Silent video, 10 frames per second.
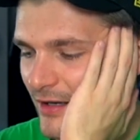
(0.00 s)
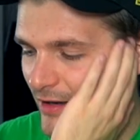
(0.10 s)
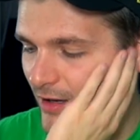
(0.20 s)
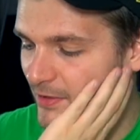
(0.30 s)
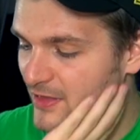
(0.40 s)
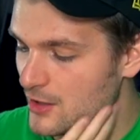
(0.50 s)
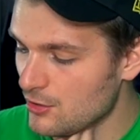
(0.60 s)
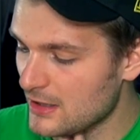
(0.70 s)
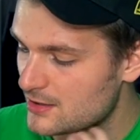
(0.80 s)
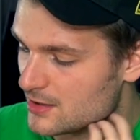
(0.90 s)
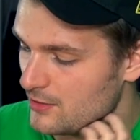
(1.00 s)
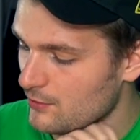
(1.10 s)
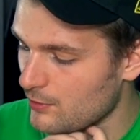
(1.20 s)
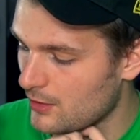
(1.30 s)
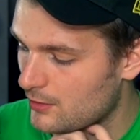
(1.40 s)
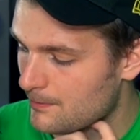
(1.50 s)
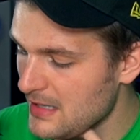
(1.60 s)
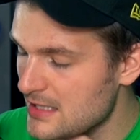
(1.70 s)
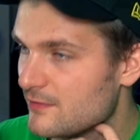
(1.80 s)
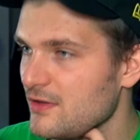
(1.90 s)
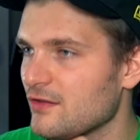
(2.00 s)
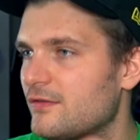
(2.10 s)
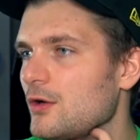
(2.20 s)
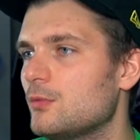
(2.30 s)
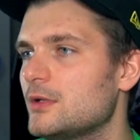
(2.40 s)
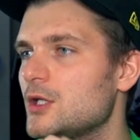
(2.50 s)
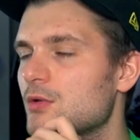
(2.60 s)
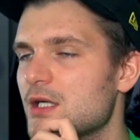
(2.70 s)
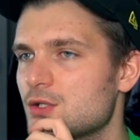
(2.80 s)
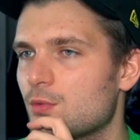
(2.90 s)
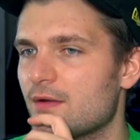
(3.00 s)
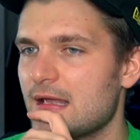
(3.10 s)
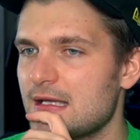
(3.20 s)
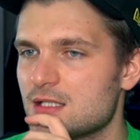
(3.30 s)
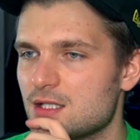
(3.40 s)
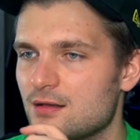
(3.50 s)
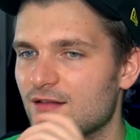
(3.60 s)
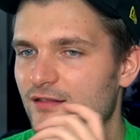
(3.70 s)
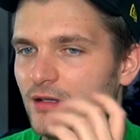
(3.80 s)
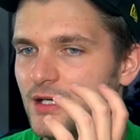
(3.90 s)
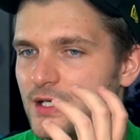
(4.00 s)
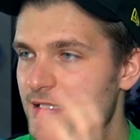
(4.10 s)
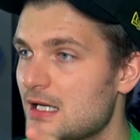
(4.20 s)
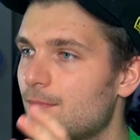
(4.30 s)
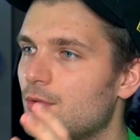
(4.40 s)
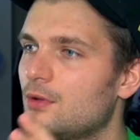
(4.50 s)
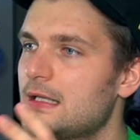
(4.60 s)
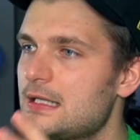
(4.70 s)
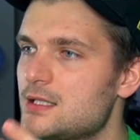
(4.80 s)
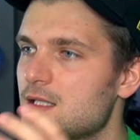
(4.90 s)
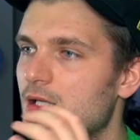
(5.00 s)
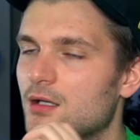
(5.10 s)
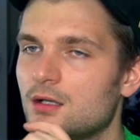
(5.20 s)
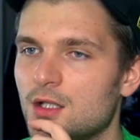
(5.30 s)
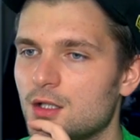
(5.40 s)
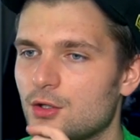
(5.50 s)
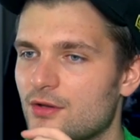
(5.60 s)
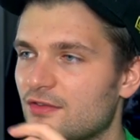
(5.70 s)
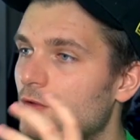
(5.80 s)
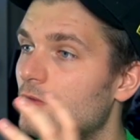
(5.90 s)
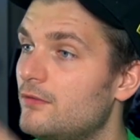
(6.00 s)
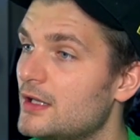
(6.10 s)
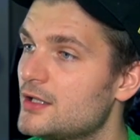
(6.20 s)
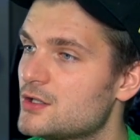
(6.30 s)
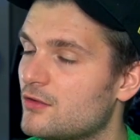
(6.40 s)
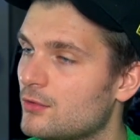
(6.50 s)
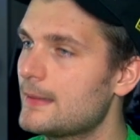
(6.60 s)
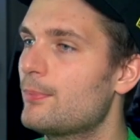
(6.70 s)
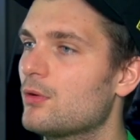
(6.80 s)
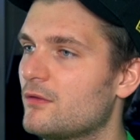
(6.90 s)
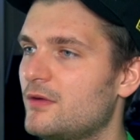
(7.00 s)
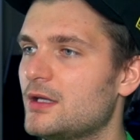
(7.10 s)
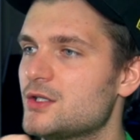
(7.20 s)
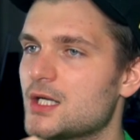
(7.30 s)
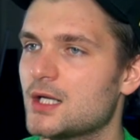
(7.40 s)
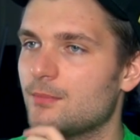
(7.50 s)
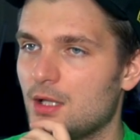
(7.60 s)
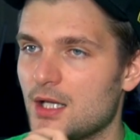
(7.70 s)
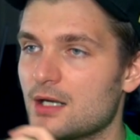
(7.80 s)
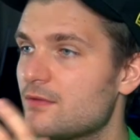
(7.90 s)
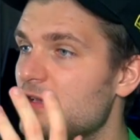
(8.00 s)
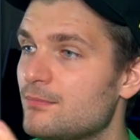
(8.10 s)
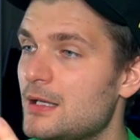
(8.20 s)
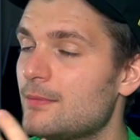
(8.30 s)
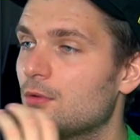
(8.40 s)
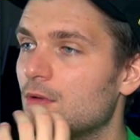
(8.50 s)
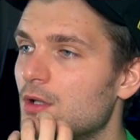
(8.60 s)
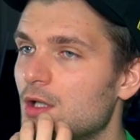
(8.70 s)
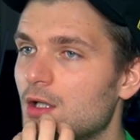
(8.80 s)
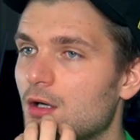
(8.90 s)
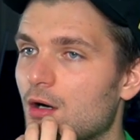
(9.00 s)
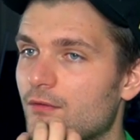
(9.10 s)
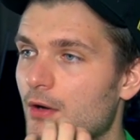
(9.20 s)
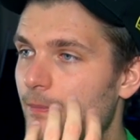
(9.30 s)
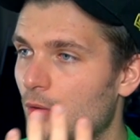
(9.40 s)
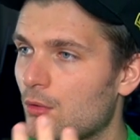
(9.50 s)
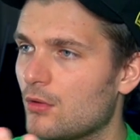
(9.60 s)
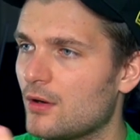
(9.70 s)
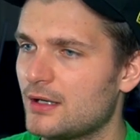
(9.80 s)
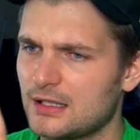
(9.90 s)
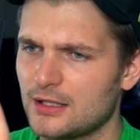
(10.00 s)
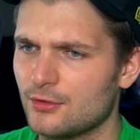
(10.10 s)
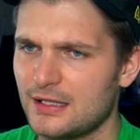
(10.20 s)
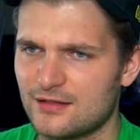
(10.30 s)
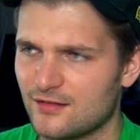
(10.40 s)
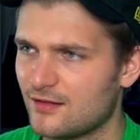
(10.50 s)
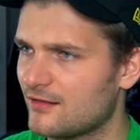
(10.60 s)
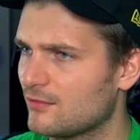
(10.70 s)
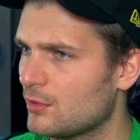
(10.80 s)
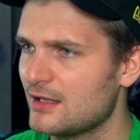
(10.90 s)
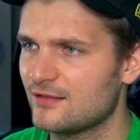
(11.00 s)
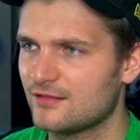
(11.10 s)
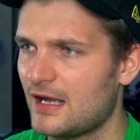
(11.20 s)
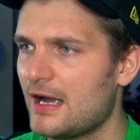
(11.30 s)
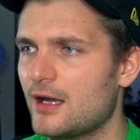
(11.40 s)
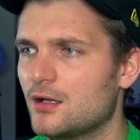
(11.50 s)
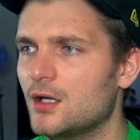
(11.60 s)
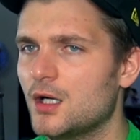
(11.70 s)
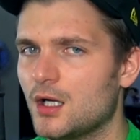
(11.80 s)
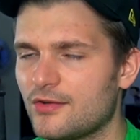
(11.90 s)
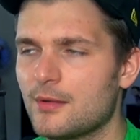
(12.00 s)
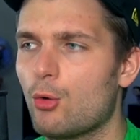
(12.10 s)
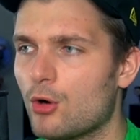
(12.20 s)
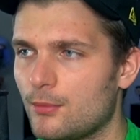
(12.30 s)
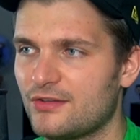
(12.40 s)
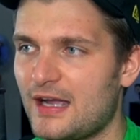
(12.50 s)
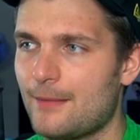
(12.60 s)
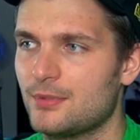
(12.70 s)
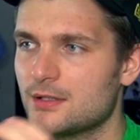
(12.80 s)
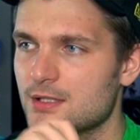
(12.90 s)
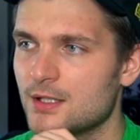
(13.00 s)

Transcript: But then you get into the real meat of this film, and you get to where they get to this temple in India, or this little village, this really poor village, and a lot of these people are very poor, and clearly it's this really sad, something horrible's happened.